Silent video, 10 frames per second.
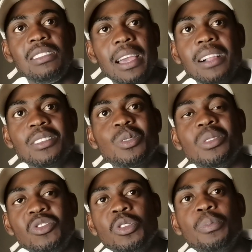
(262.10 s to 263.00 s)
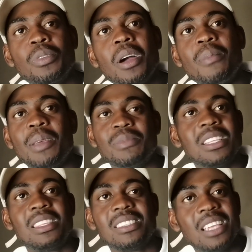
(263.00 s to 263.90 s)
dealt with two problems
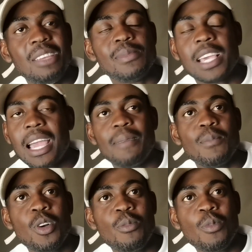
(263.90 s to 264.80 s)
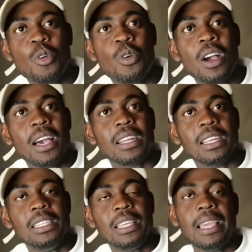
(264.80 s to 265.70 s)
at the same time: no more
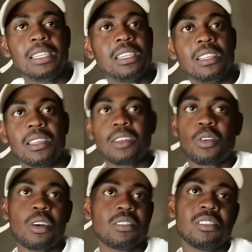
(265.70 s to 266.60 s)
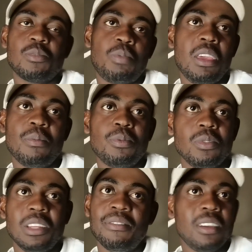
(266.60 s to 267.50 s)
radiation that causes people
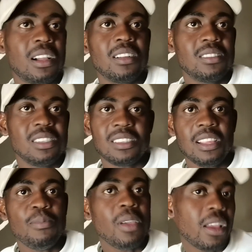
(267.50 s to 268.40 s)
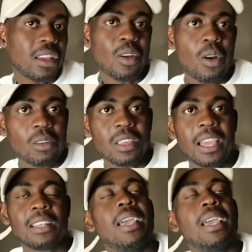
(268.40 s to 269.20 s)
difficulty sleeping and all that,